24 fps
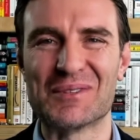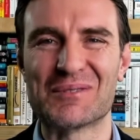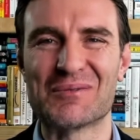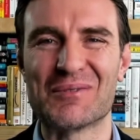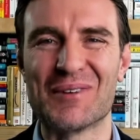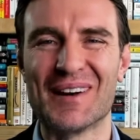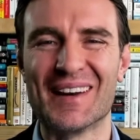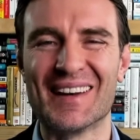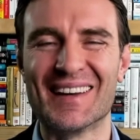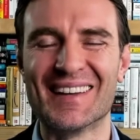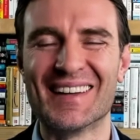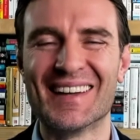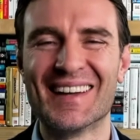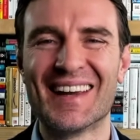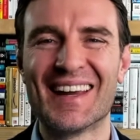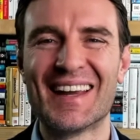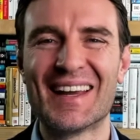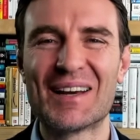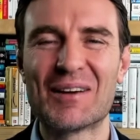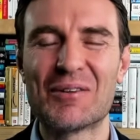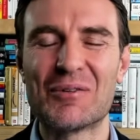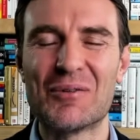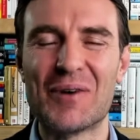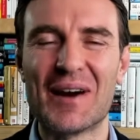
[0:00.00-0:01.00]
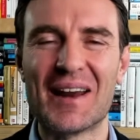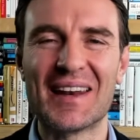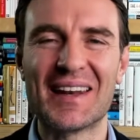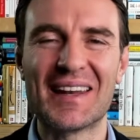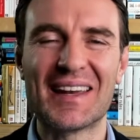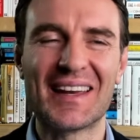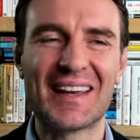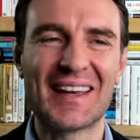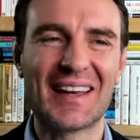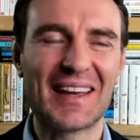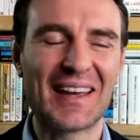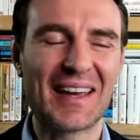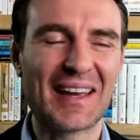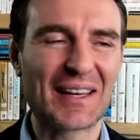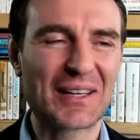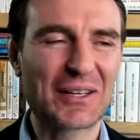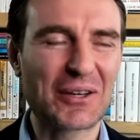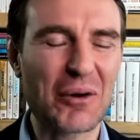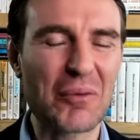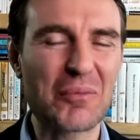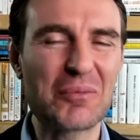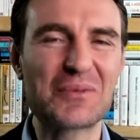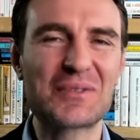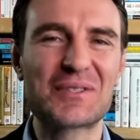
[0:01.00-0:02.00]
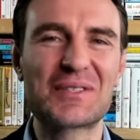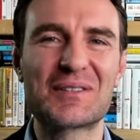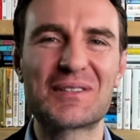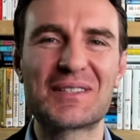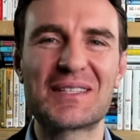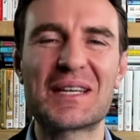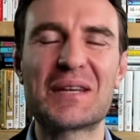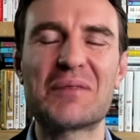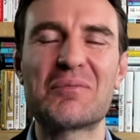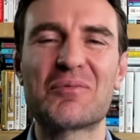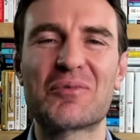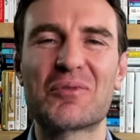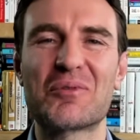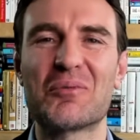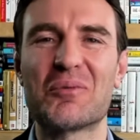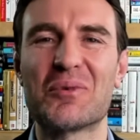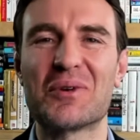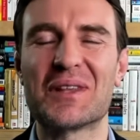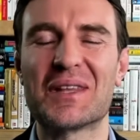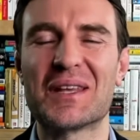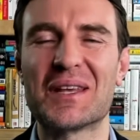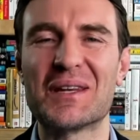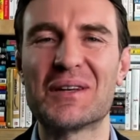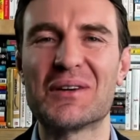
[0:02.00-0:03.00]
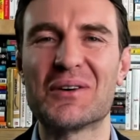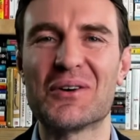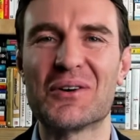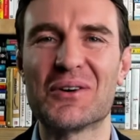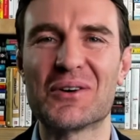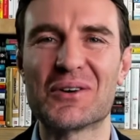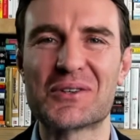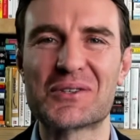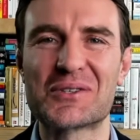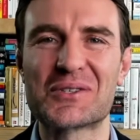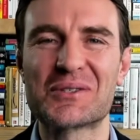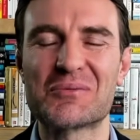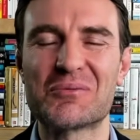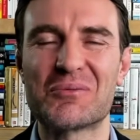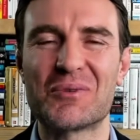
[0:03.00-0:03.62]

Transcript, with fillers: when it comes deep from within us.